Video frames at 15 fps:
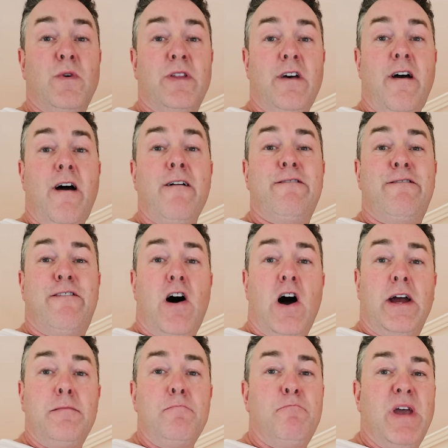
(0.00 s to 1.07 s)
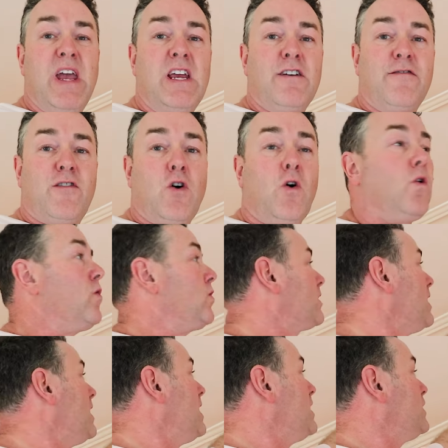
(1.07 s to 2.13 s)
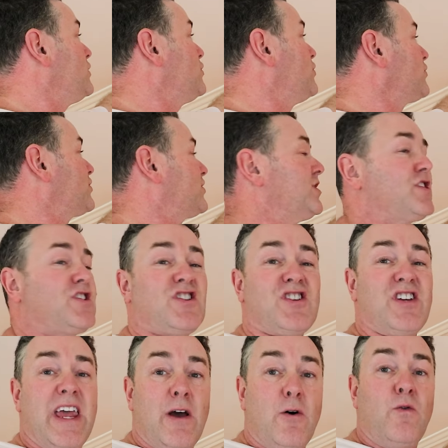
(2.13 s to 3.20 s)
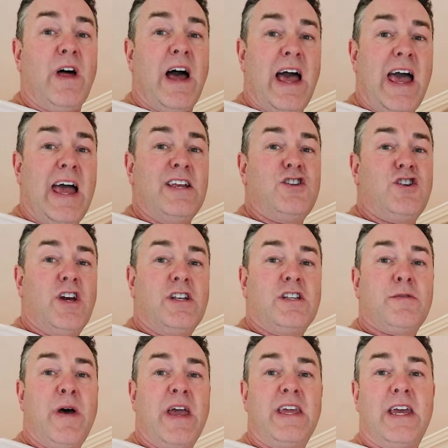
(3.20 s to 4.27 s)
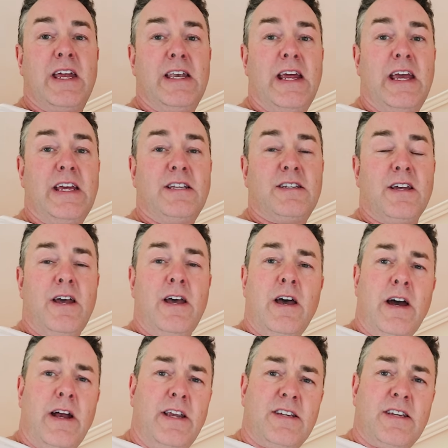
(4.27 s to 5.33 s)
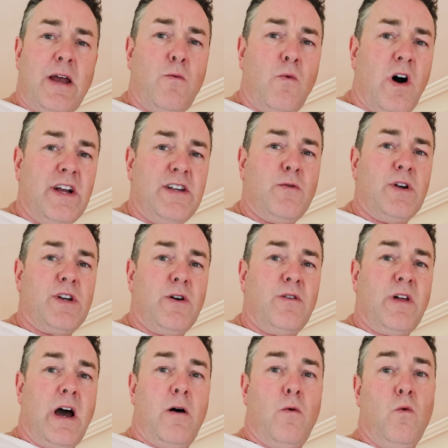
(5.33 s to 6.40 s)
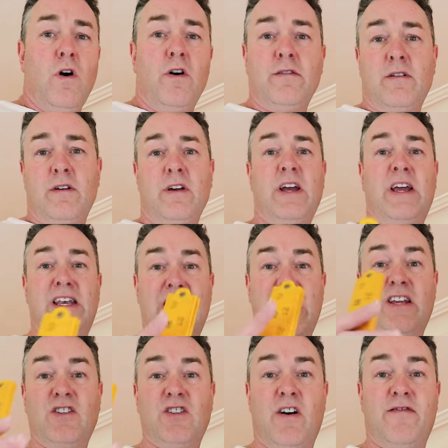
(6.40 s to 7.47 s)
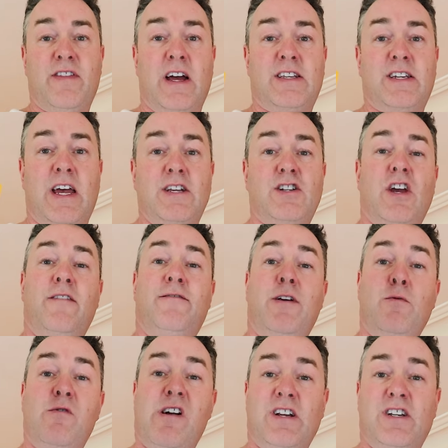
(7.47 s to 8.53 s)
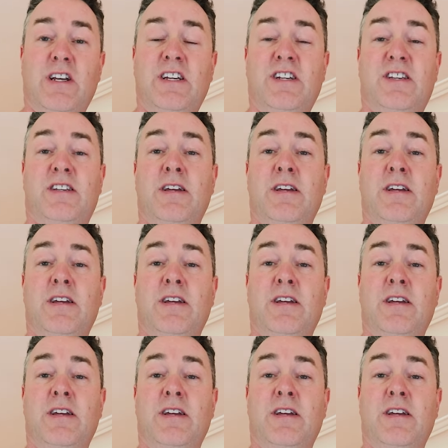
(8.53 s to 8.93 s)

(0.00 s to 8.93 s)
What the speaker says: with a fine bead of cork just to seal that edge in to make it neat. And you say, why do I do that? One, it neatens off that edge. If you were actually